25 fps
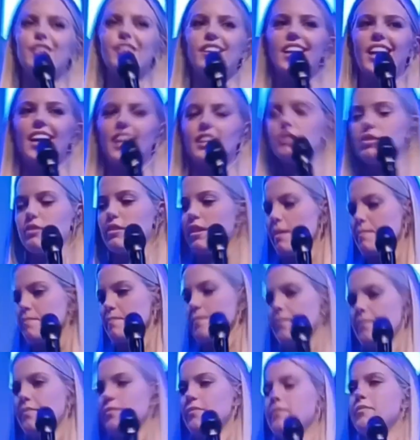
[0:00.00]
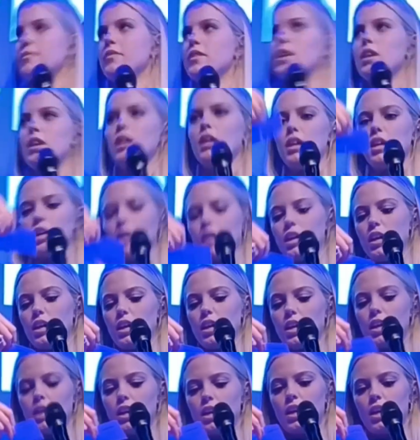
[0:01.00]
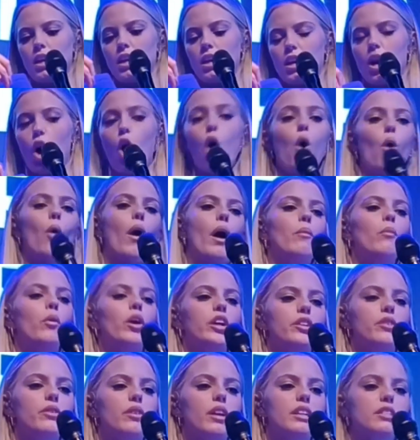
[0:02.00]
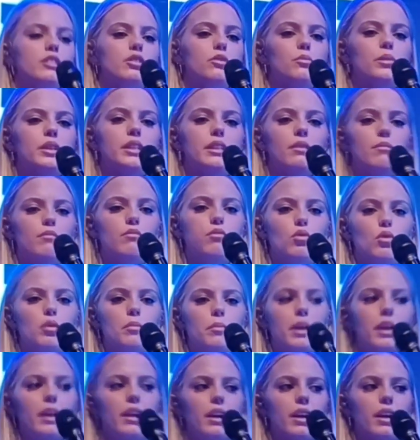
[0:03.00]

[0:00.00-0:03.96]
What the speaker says: still gonna answer. Yeah. Oh, I want you guys to read them for